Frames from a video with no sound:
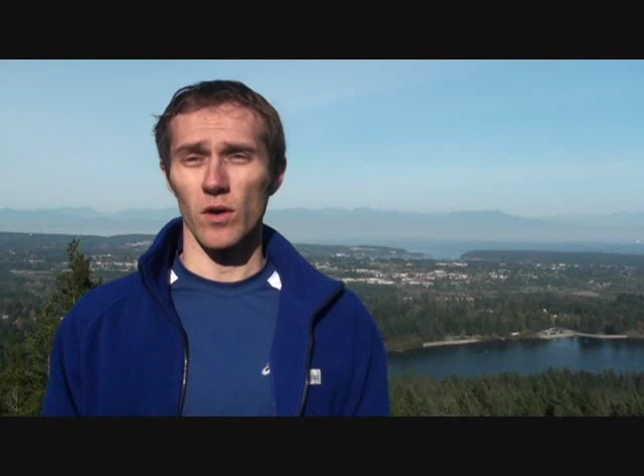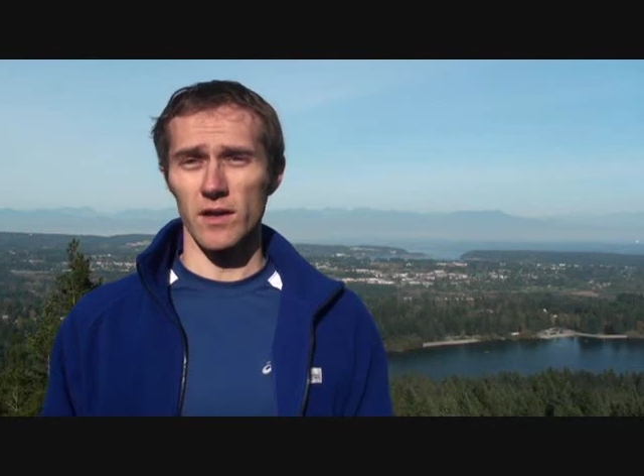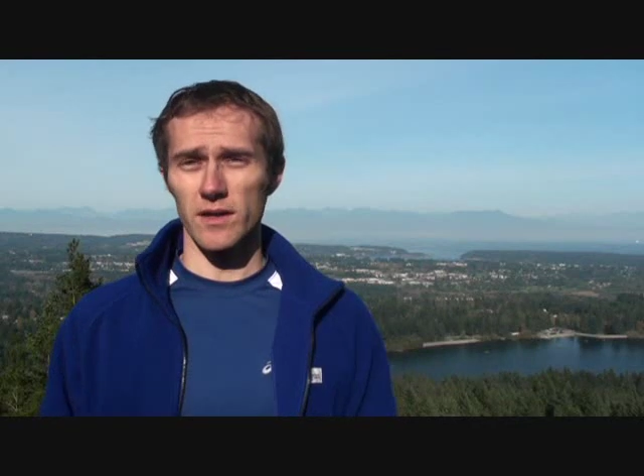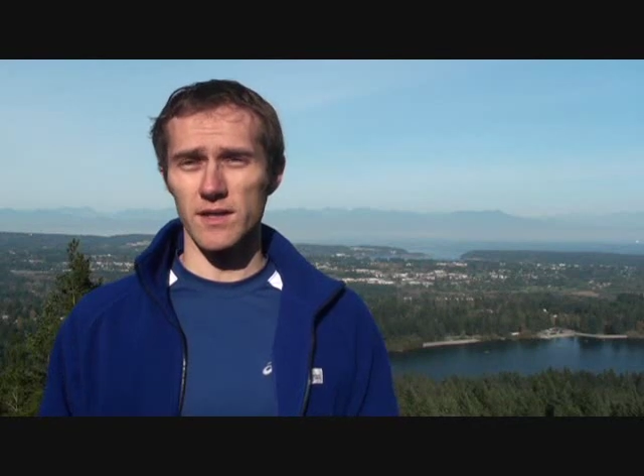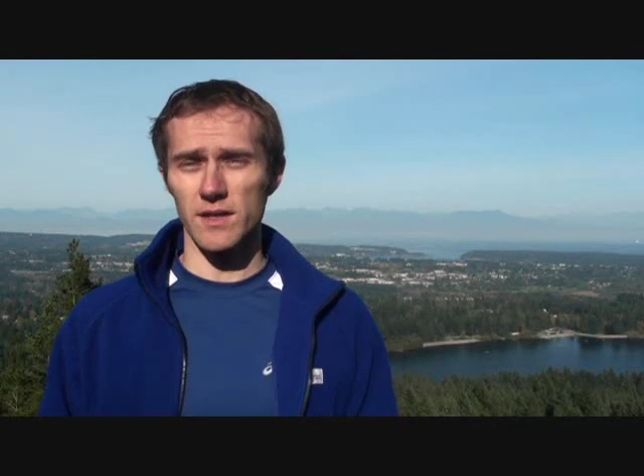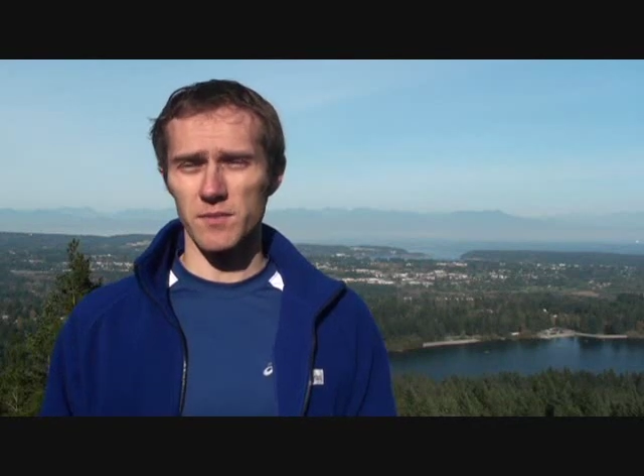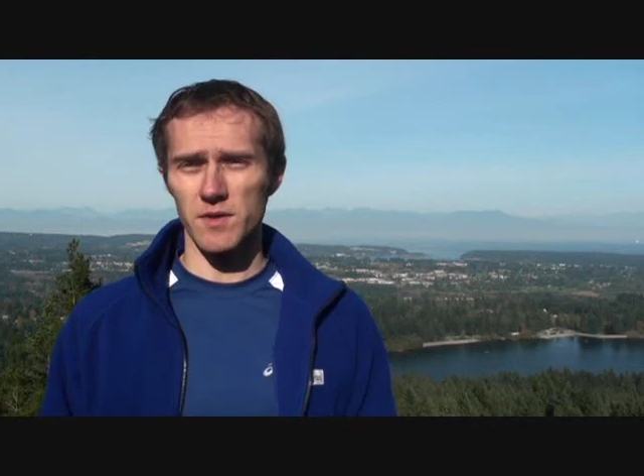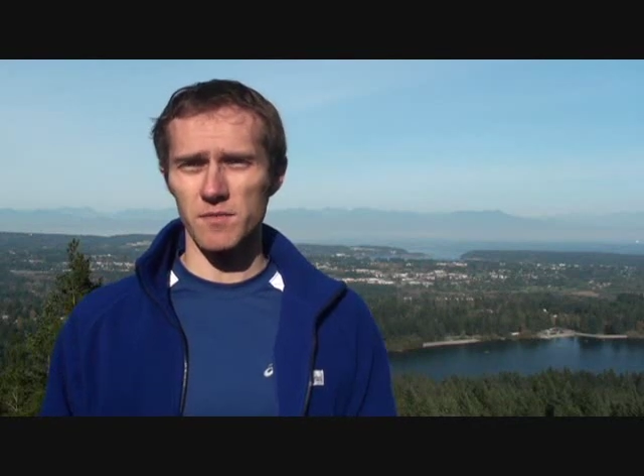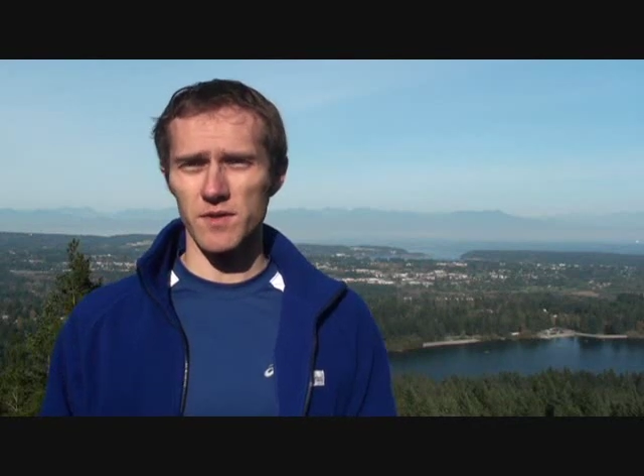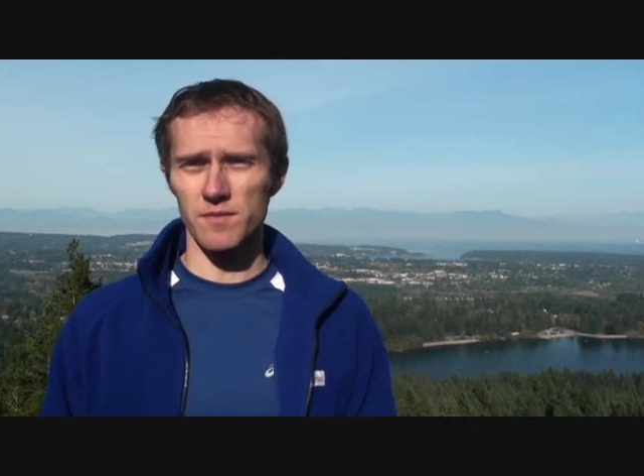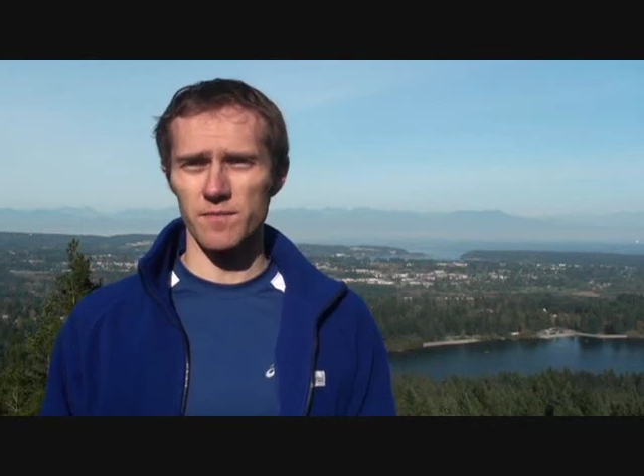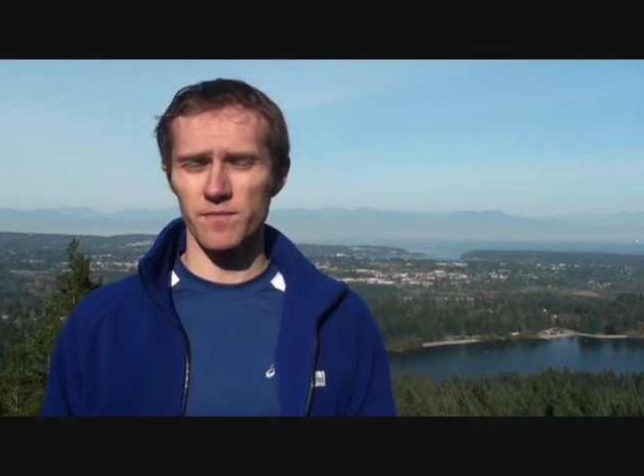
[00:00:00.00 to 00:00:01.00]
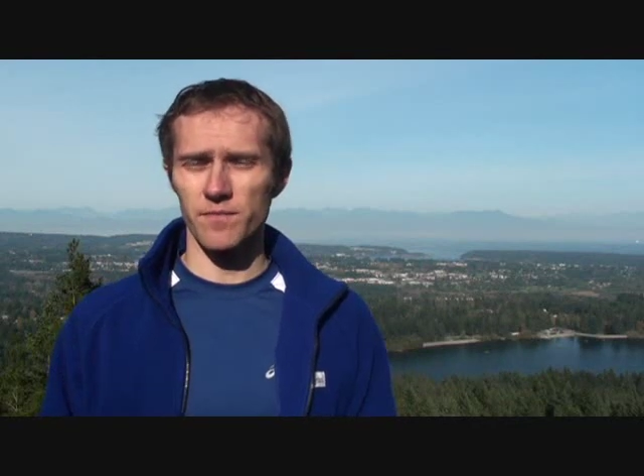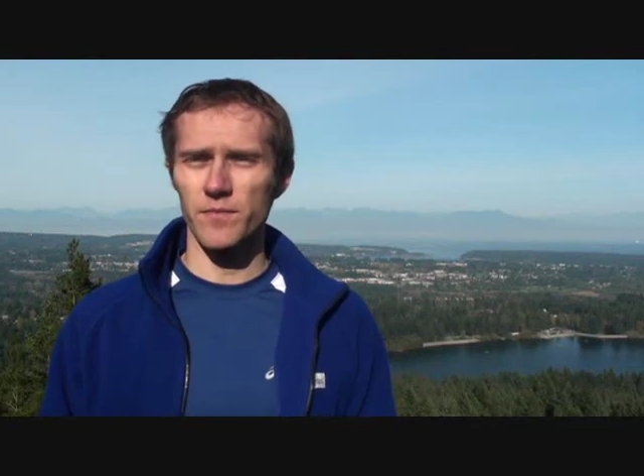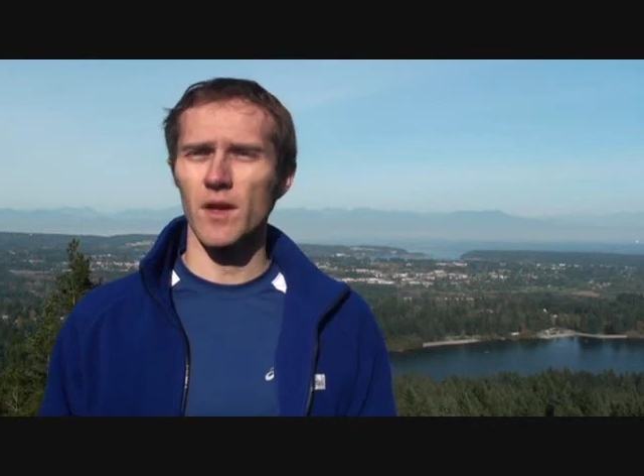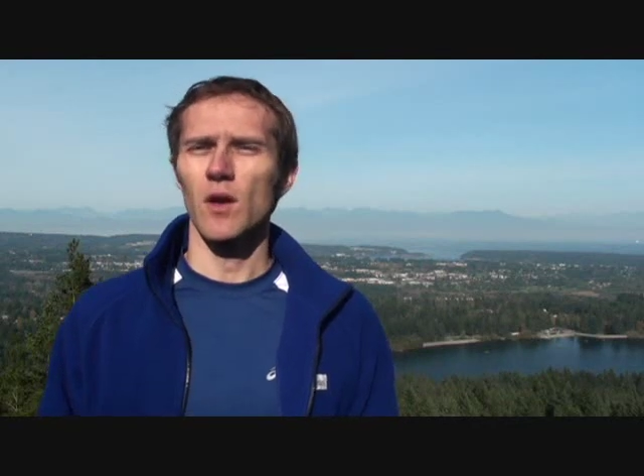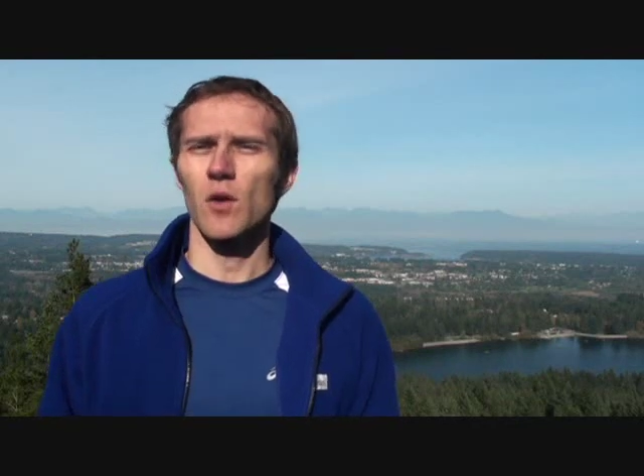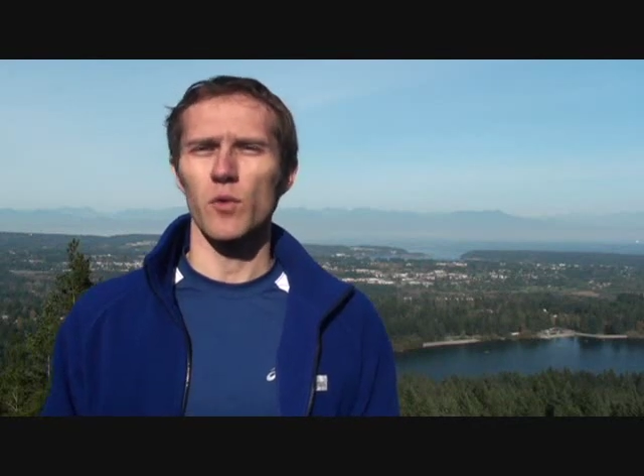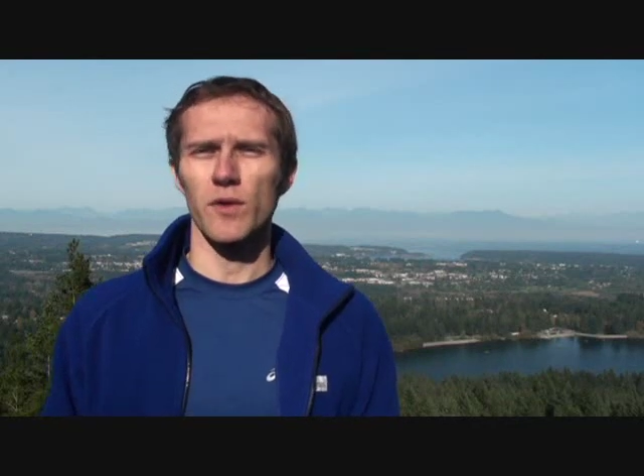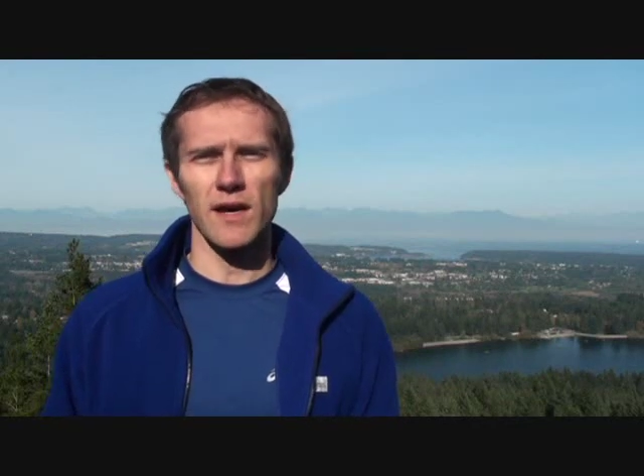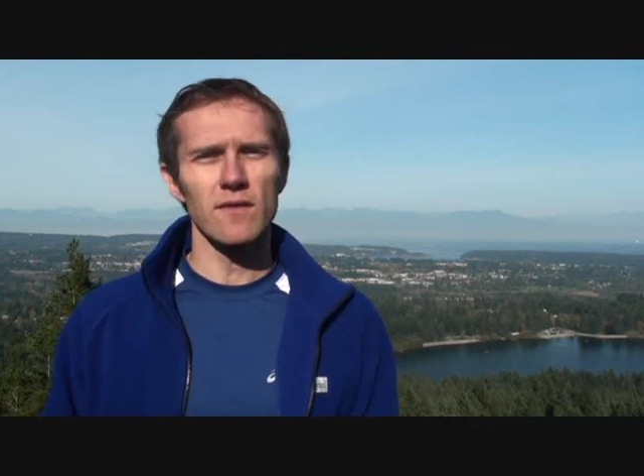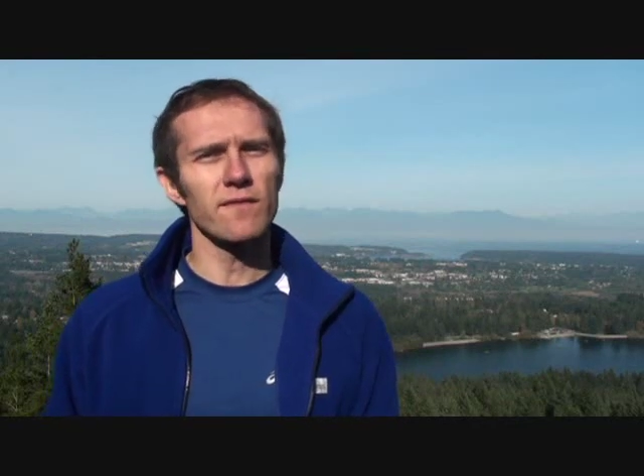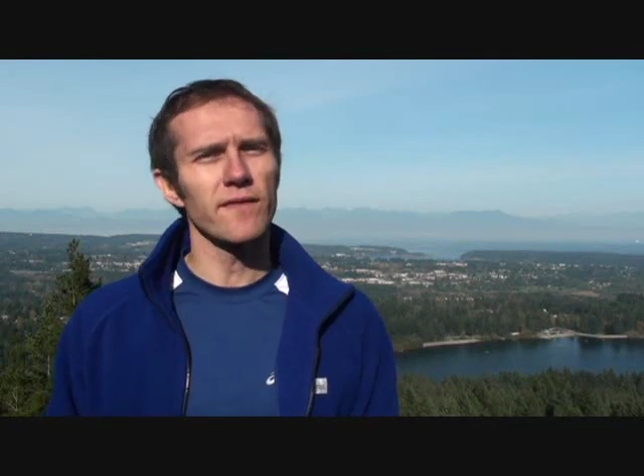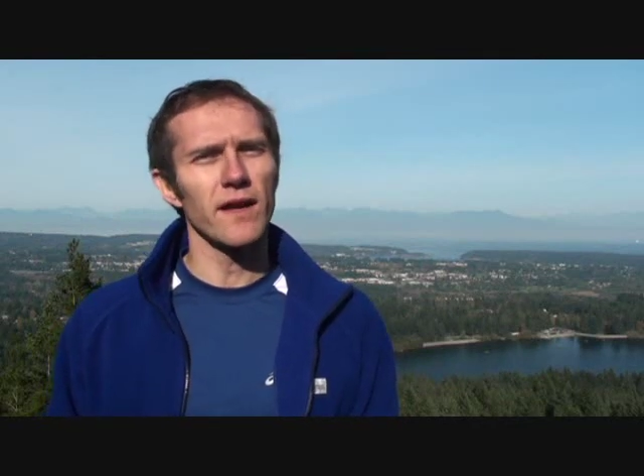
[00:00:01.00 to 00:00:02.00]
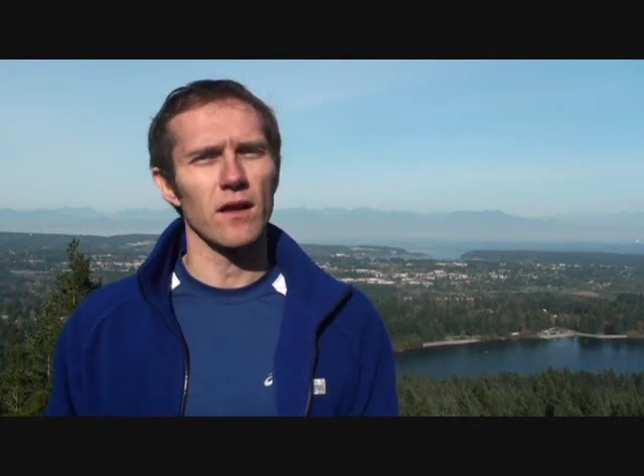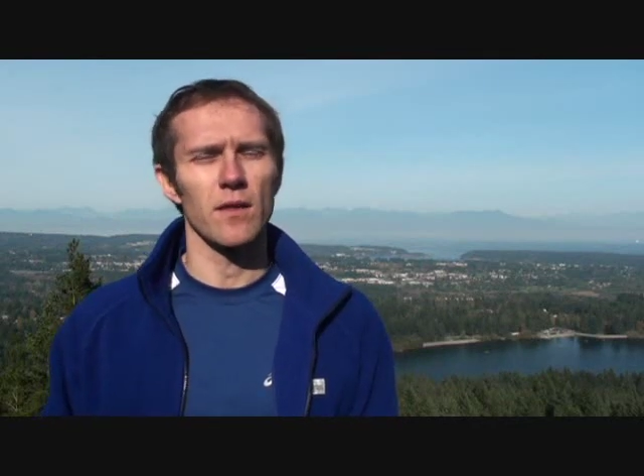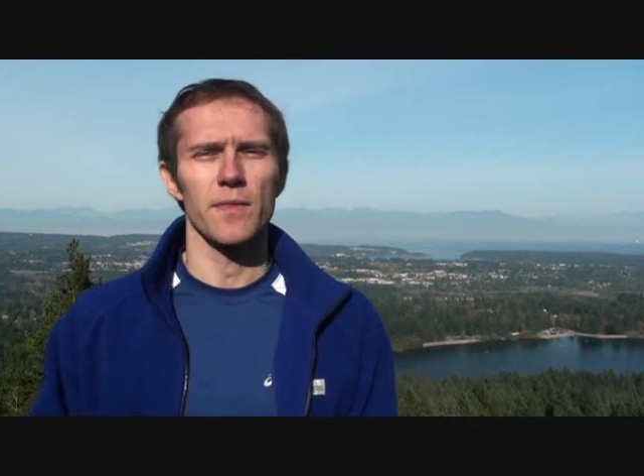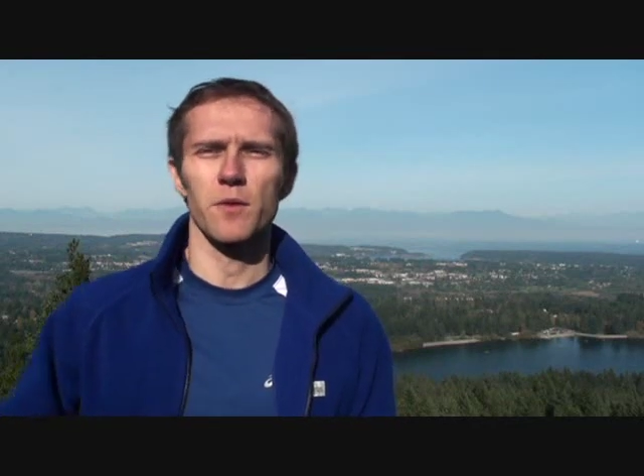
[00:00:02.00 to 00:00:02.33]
What are the symptoms? Without fail,